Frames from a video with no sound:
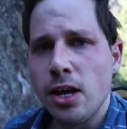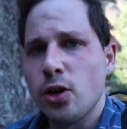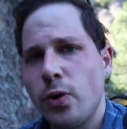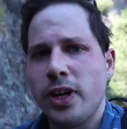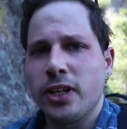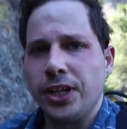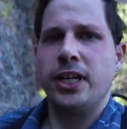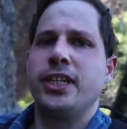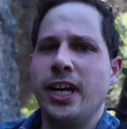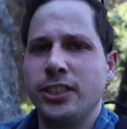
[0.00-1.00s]
Critically
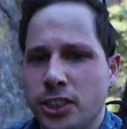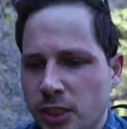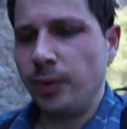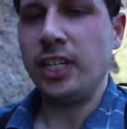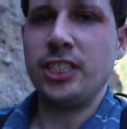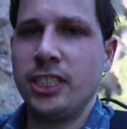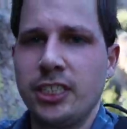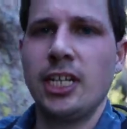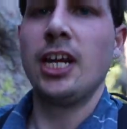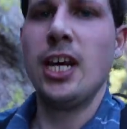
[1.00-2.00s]
endangered
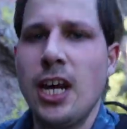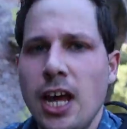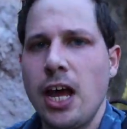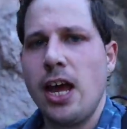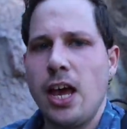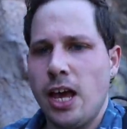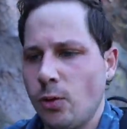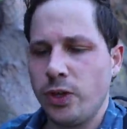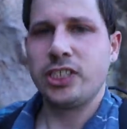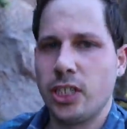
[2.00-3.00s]
species, and
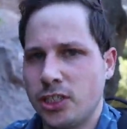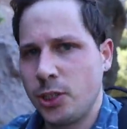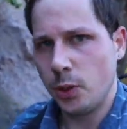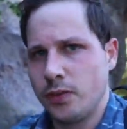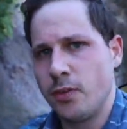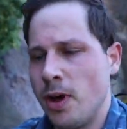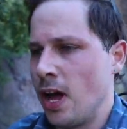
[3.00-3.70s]
we saw 2 of them.